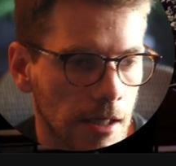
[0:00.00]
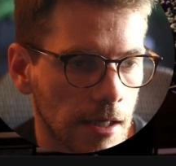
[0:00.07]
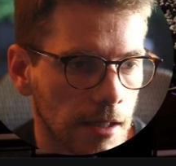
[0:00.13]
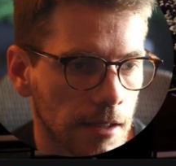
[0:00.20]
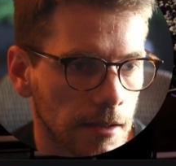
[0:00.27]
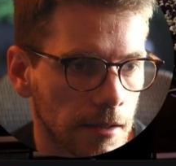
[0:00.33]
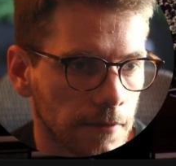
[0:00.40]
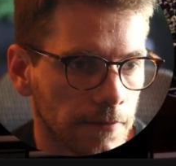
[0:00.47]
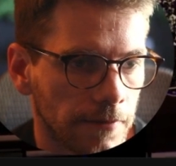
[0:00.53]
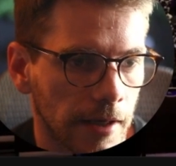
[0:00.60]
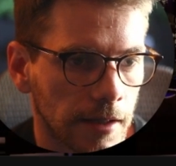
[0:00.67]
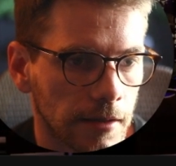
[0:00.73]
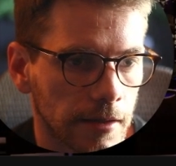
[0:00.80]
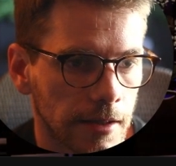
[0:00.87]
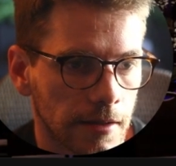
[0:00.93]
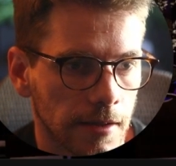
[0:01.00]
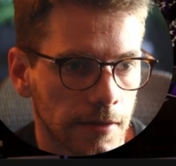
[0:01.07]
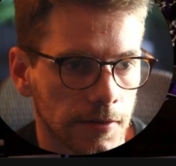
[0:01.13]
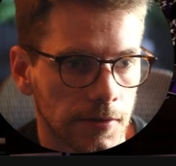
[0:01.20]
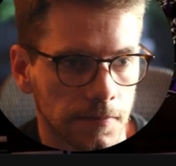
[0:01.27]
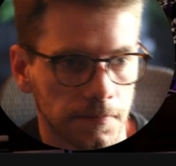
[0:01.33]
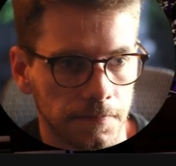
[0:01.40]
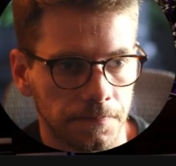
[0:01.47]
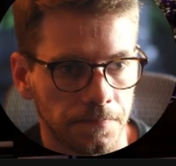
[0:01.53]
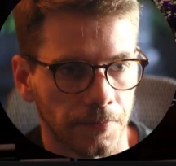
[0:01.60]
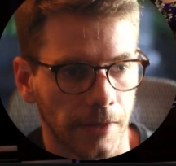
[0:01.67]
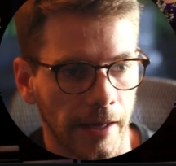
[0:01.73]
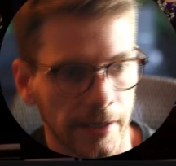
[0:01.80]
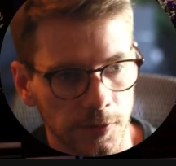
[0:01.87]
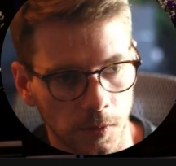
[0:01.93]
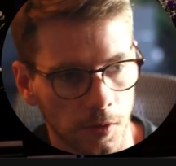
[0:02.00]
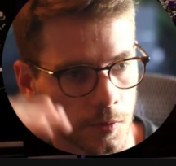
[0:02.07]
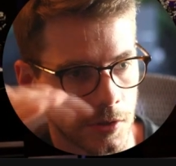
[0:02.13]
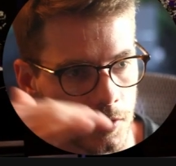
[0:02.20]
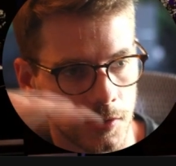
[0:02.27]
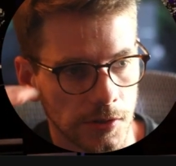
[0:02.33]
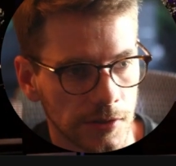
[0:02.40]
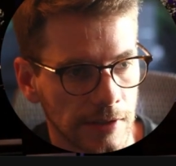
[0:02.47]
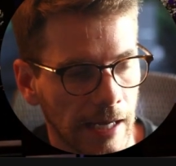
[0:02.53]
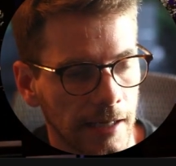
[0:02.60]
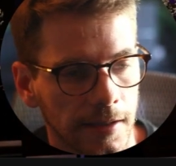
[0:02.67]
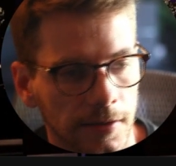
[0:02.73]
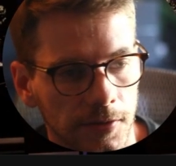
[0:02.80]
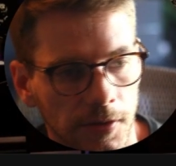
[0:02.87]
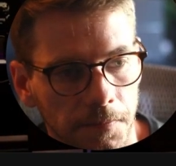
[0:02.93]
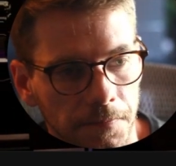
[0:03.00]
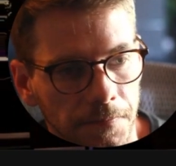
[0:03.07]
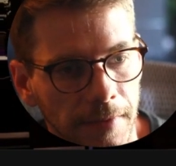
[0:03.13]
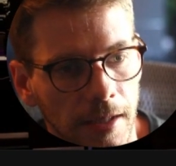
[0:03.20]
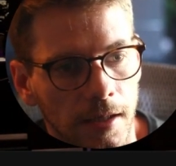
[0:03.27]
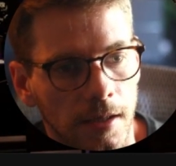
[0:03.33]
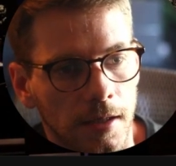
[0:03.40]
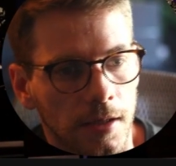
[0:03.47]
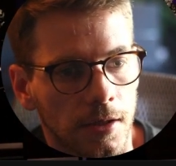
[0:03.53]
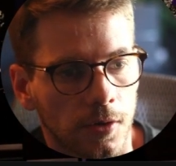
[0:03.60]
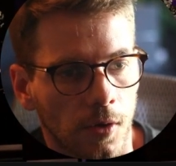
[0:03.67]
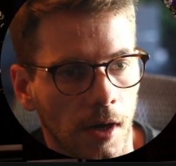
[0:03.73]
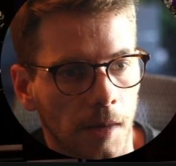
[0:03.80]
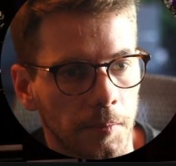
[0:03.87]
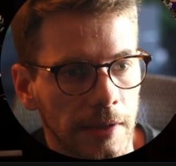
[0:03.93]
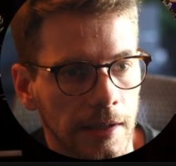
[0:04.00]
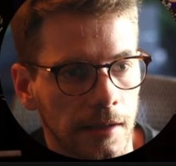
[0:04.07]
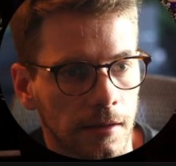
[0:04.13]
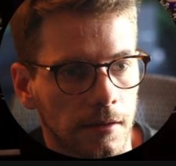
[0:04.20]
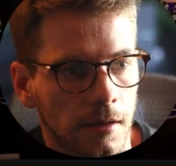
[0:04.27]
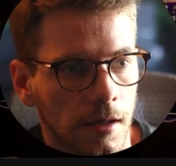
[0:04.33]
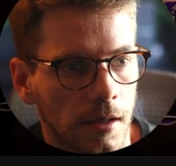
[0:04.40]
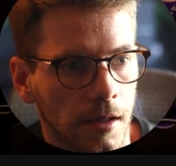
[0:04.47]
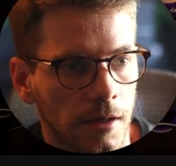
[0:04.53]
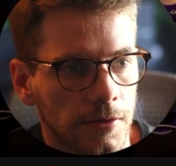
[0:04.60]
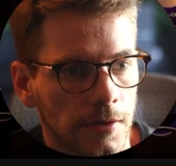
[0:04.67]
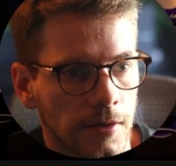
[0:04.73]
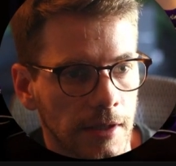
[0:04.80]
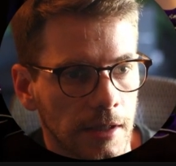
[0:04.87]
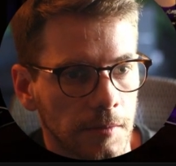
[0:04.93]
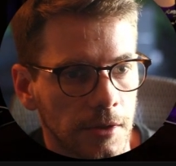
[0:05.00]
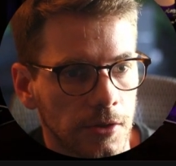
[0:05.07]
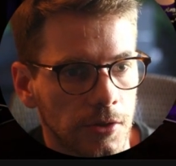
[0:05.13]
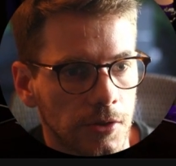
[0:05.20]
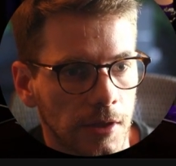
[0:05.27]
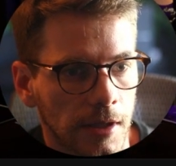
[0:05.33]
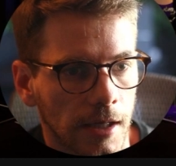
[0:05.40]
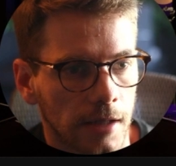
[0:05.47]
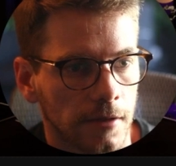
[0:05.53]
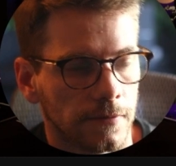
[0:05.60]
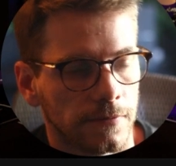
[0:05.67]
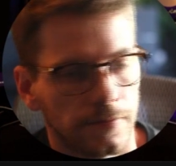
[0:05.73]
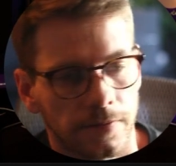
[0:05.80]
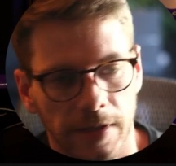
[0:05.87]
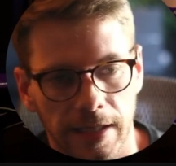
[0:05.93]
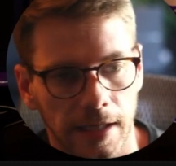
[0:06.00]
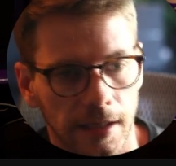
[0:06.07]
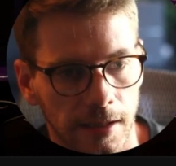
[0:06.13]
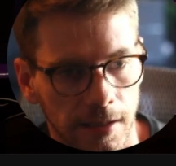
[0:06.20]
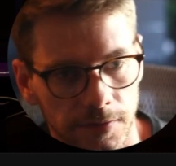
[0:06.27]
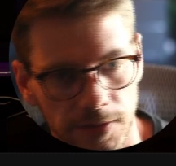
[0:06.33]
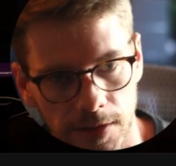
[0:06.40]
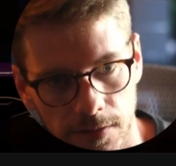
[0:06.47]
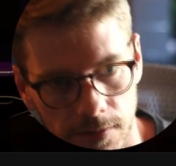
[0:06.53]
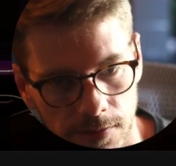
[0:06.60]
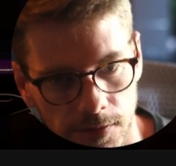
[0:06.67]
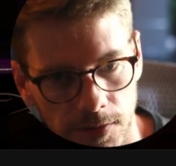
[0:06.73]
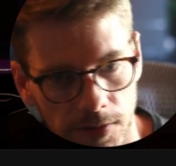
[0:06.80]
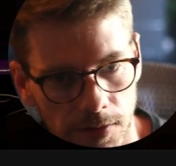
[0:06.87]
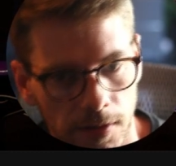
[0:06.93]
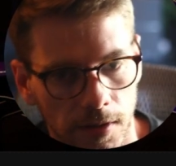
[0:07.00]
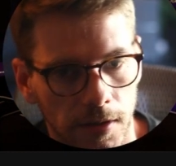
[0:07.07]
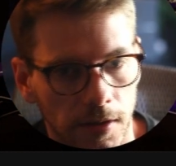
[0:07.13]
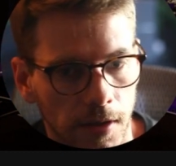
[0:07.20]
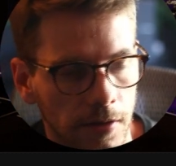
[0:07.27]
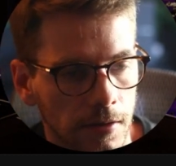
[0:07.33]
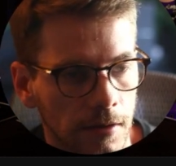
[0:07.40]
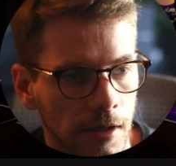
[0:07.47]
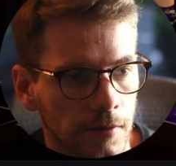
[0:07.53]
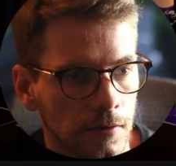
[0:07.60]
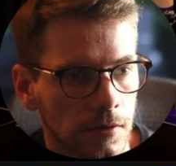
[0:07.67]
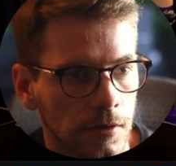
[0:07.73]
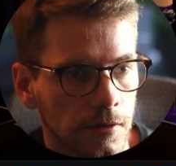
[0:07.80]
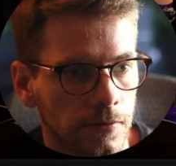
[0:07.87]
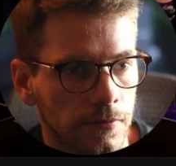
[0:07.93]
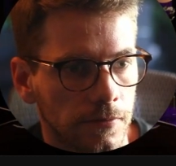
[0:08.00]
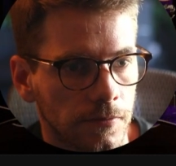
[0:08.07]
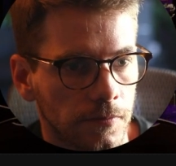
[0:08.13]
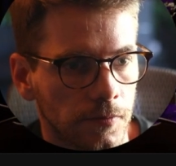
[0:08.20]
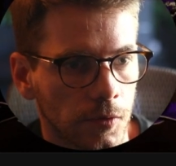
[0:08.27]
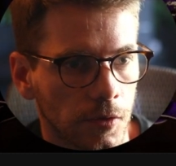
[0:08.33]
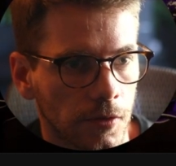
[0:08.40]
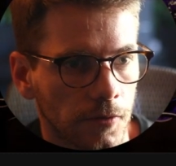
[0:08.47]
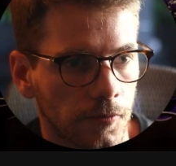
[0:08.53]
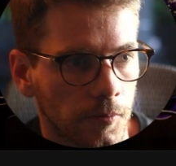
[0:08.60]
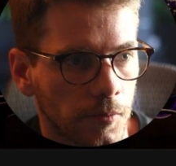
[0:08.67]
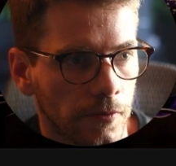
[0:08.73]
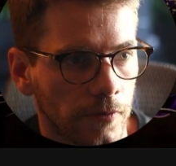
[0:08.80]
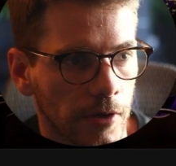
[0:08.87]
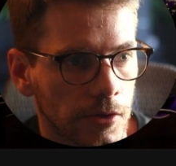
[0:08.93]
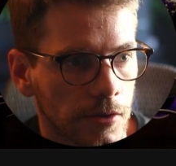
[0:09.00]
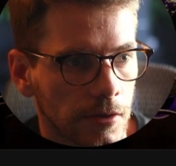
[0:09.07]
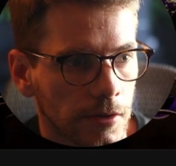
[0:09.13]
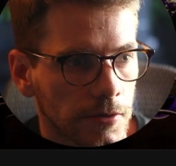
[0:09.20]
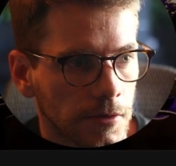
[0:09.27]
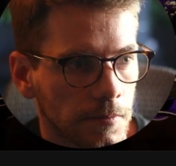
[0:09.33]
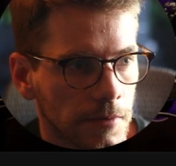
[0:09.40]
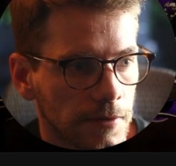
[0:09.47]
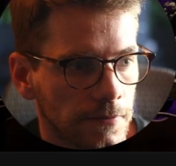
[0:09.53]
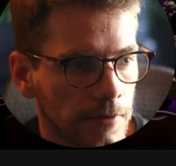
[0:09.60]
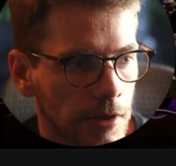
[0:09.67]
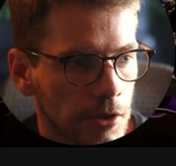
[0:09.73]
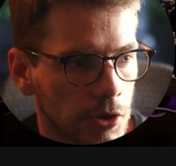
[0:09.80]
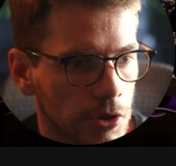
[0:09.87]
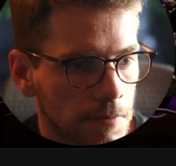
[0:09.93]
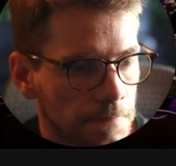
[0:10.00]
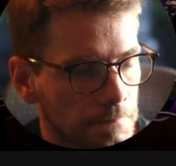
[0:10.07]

And then finally this last one, which is just adding some cropping to the image to kind of, again, it gives it just another level of sort of professionalism and finish.